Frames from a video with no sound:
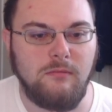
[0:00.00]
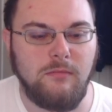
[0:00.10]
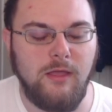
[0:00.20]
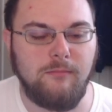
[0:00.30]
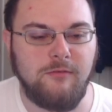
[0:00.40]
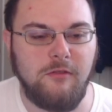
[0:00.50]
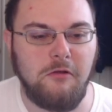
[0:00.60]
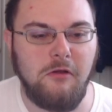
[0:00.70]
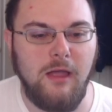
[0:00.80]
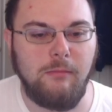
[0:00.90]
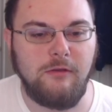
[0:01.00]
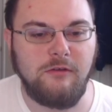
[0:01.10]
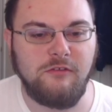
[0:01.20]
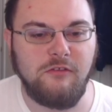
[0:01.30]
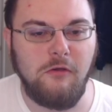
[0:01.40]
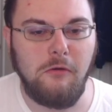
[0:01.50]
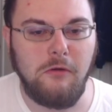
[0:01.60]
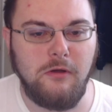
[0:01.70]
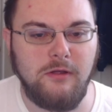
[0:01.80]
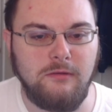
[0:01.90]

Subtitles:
Yep, still grabbing your sword.